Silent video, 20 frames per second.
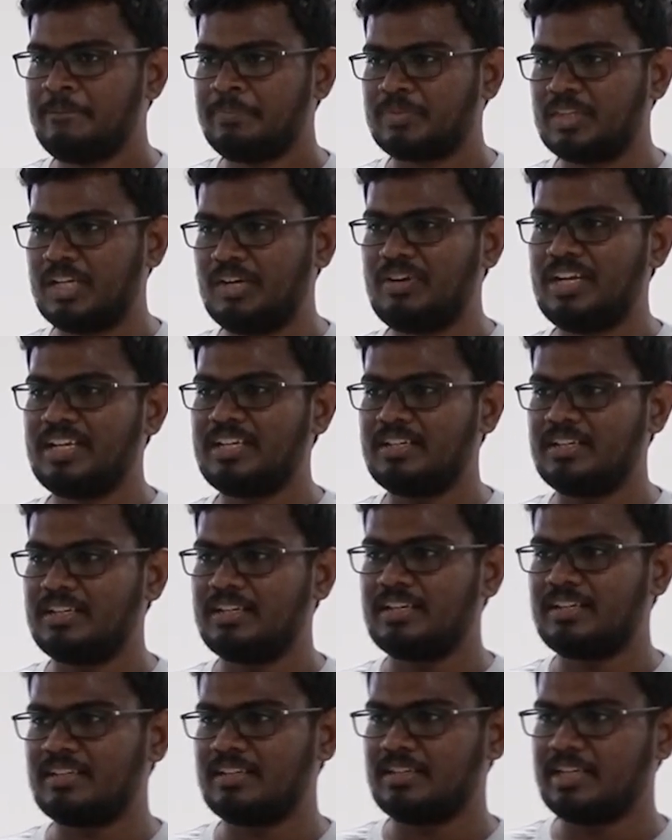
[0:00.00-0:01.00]
Now I
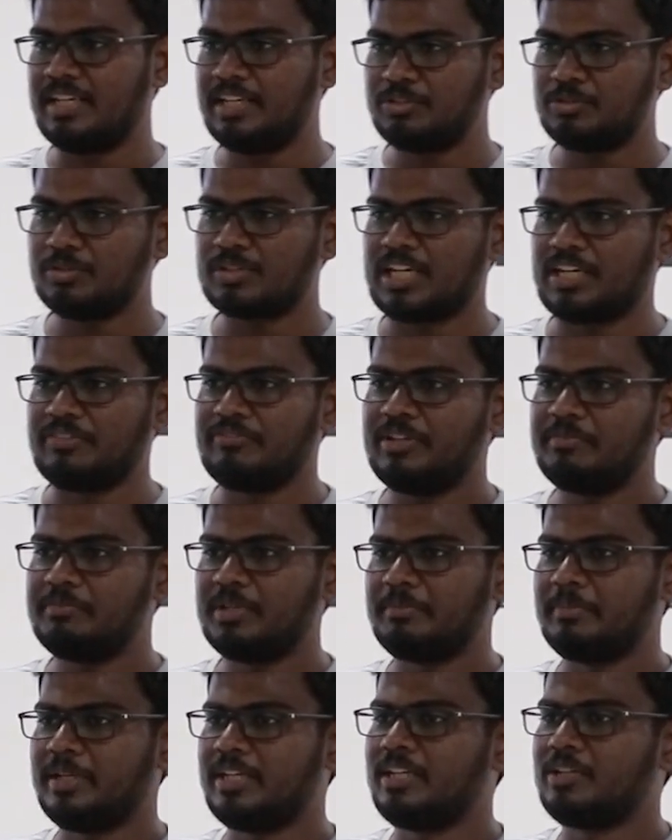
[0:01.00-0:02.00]
need to convey
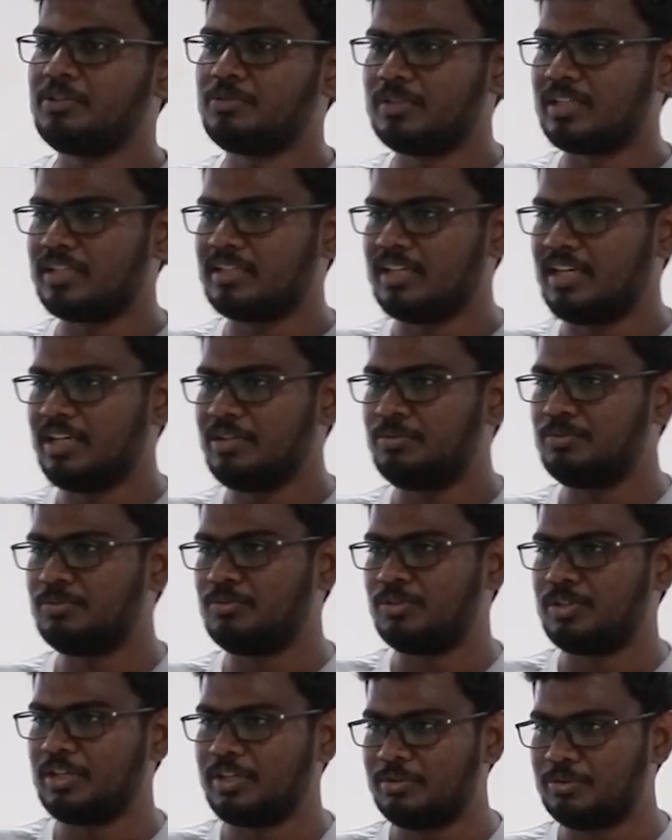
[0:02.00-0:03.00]
my meaning to that guy who
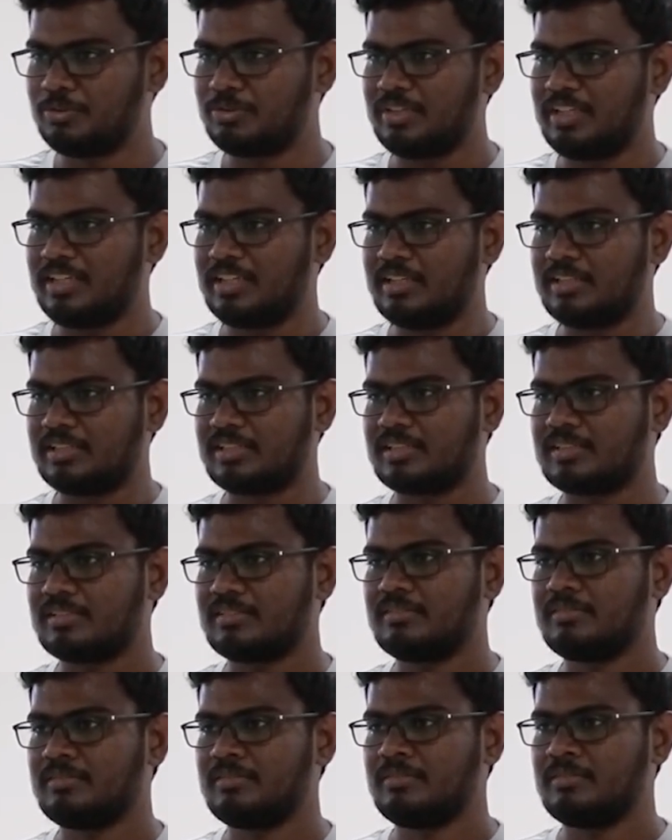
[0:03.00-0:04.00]
only knows English.
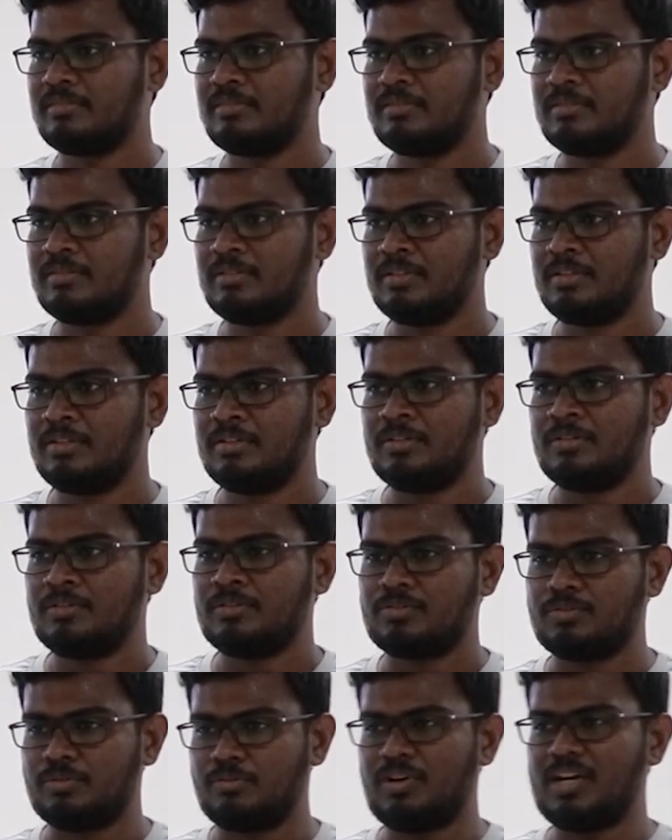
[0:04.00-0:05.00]

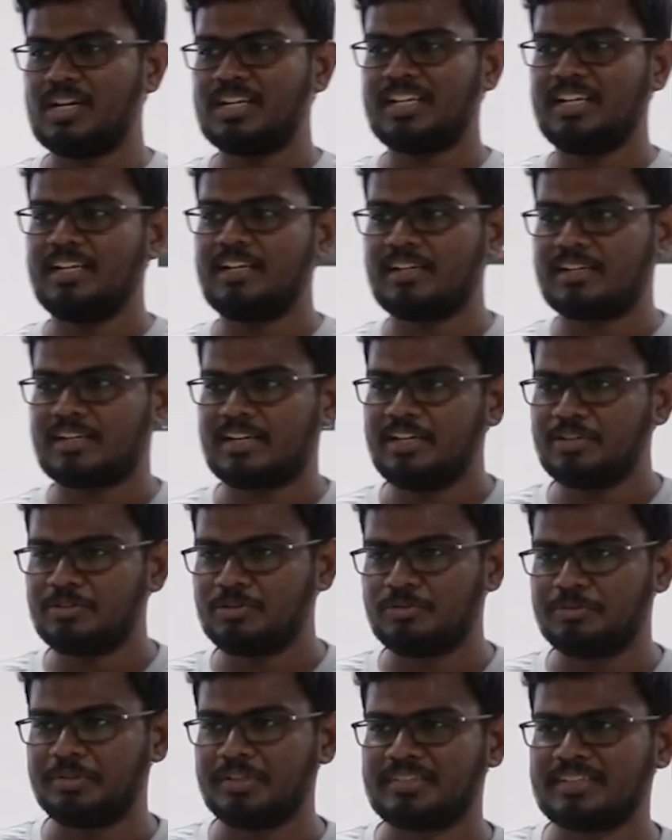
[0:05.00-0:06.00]
So what I'll try to
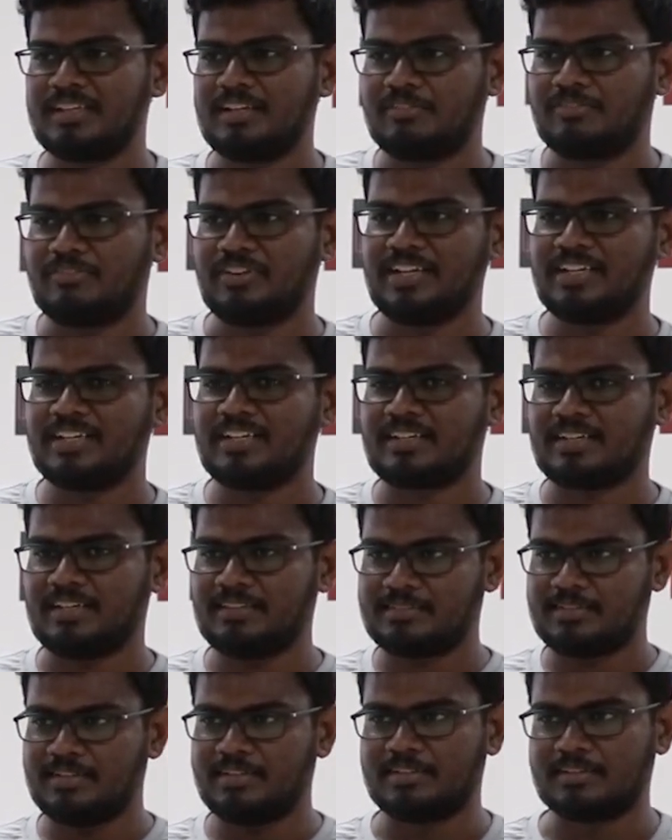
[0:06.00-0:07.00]
do is I'll find a
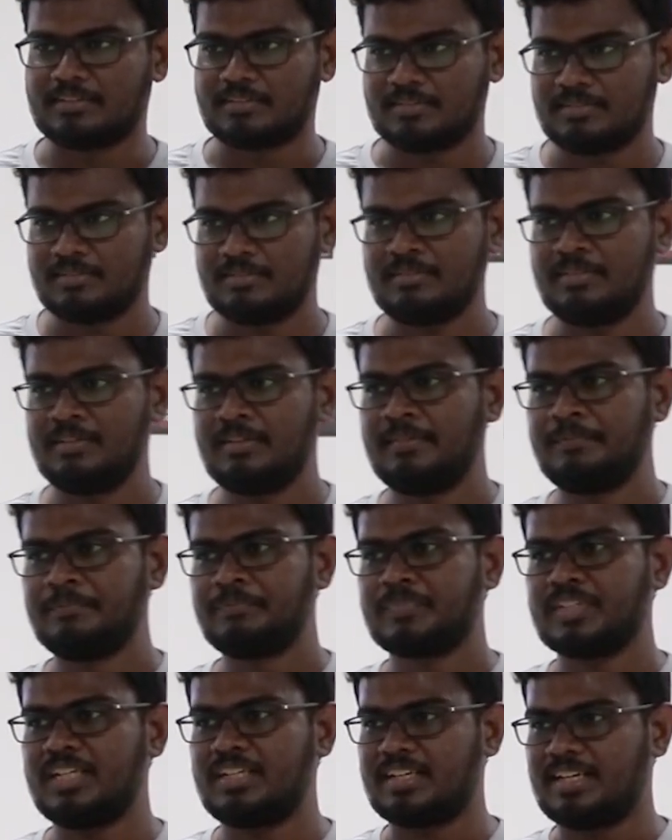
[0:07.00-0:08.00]
translator.
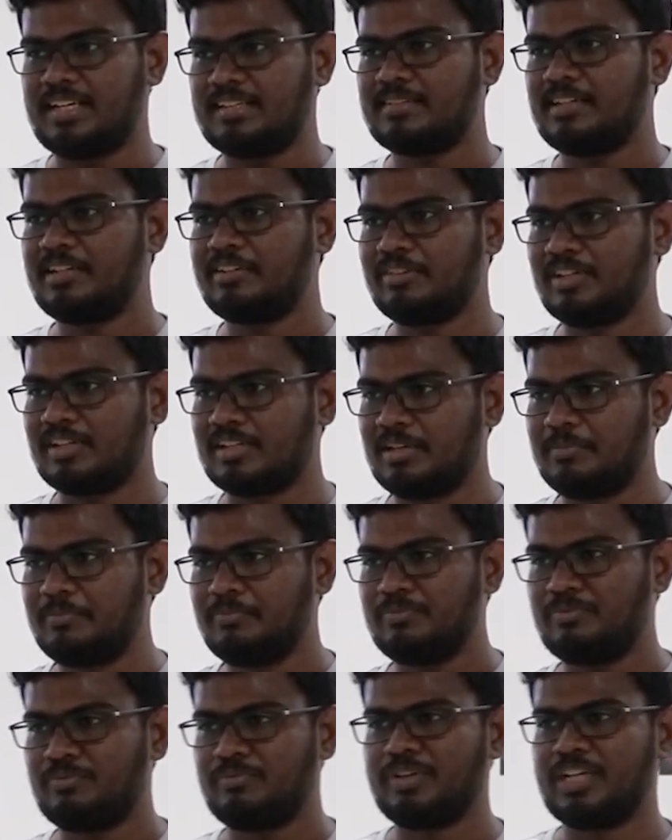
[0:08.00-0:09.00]
A translator will
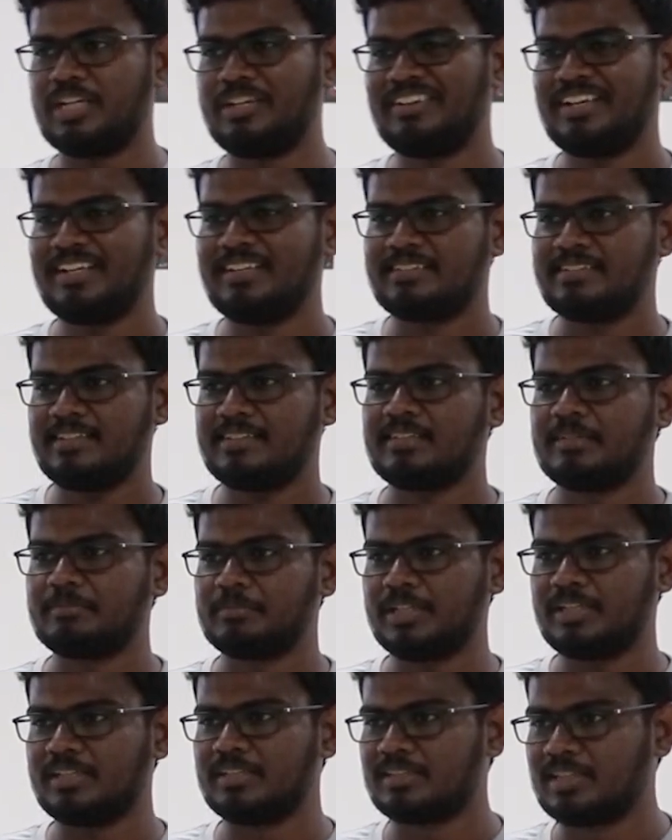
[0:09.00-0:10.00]
come. Whenever I say
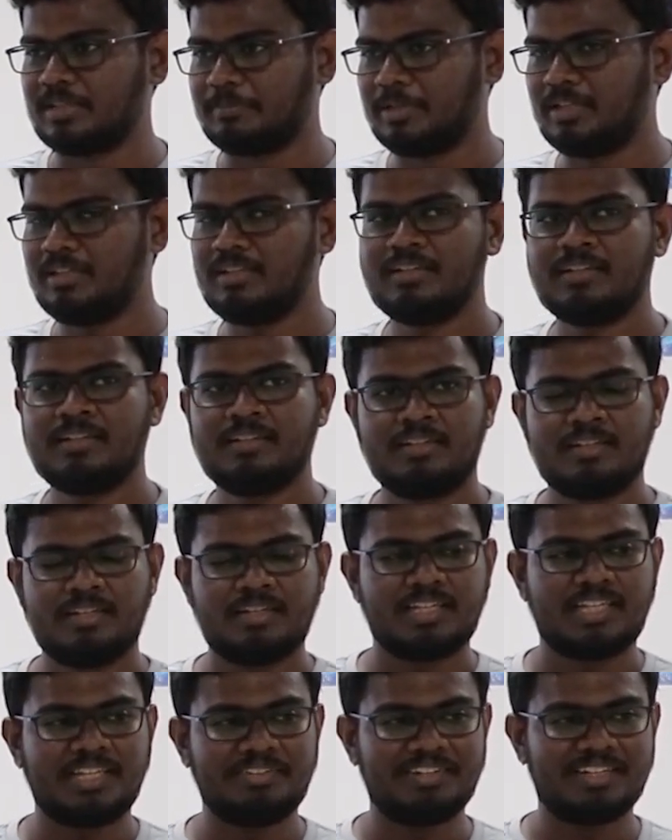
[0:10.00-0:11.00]
something in Tamil,
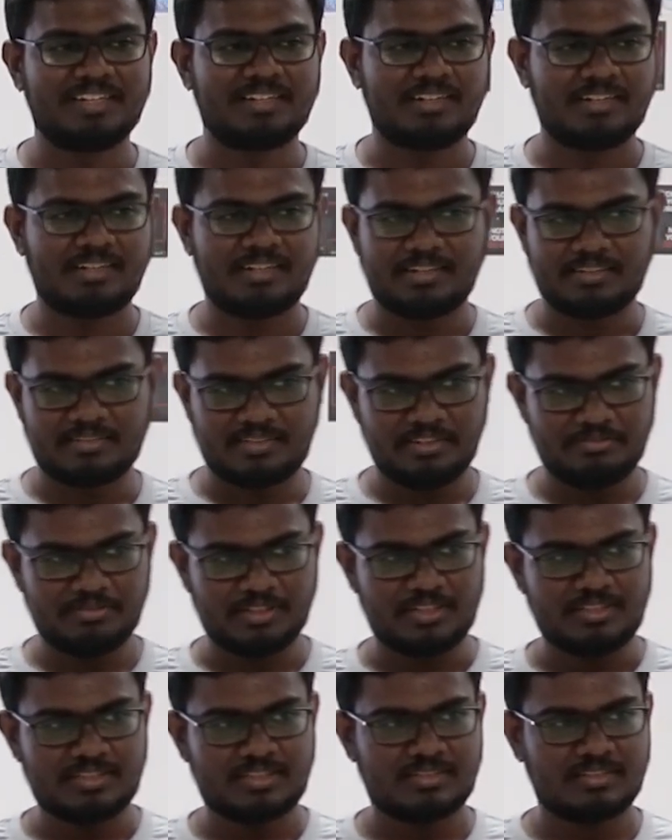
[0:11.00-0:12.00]
he will receive
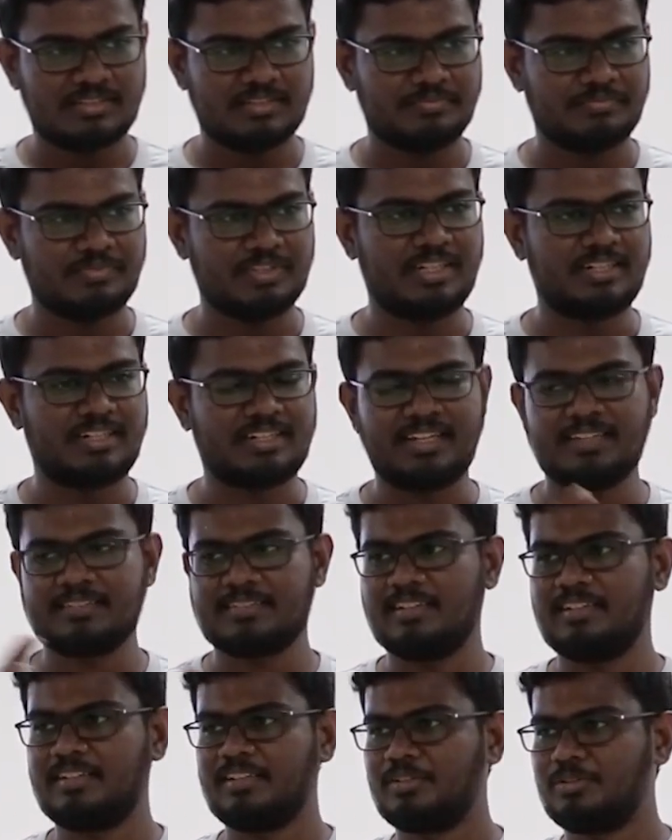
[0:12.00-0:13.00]
that and
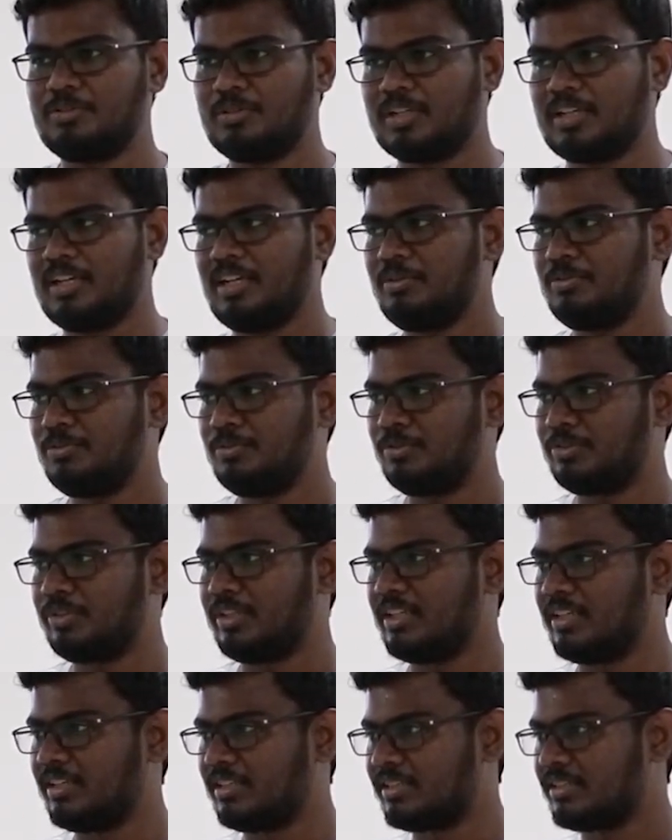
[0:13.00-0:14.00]
translate it to the guy who knows
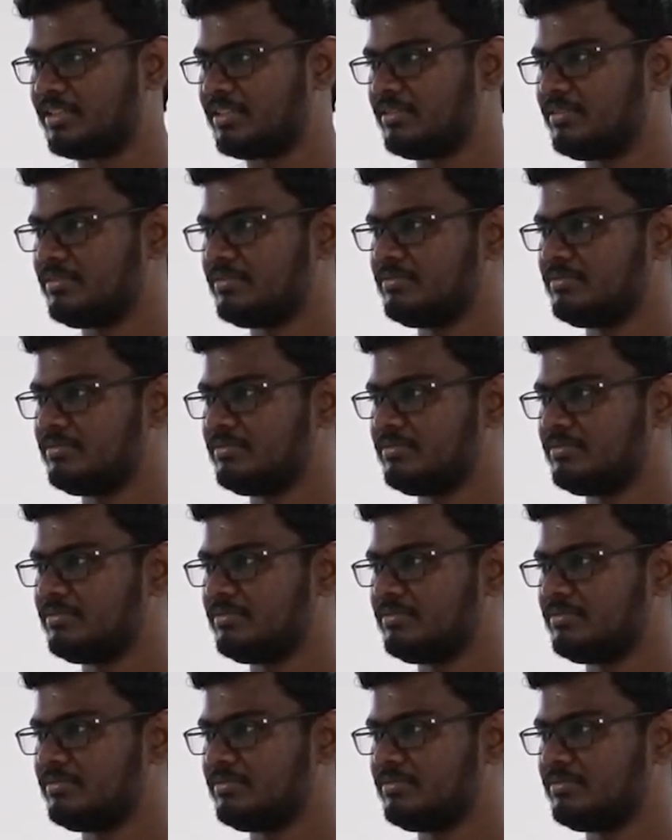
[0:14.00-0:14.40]
English.